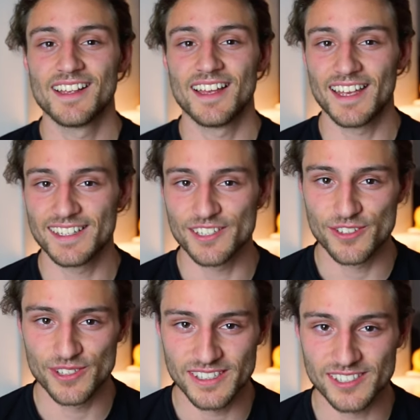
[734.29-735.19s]
And if
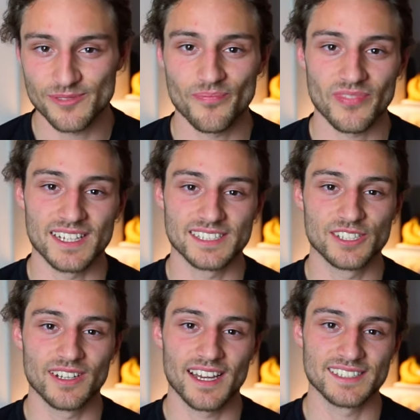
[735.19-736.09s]
you did it, I'll
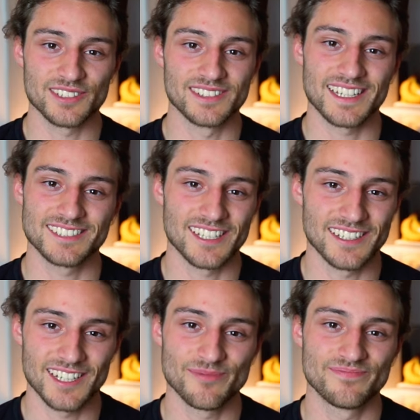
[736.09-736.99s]
see you guys on next
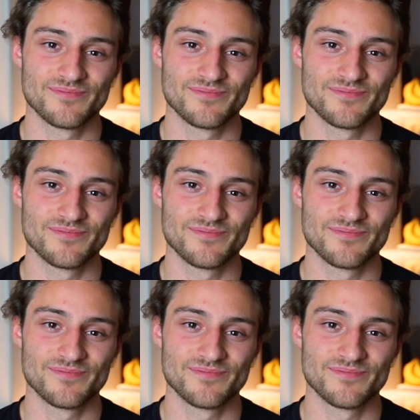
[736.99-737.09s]
Sunday.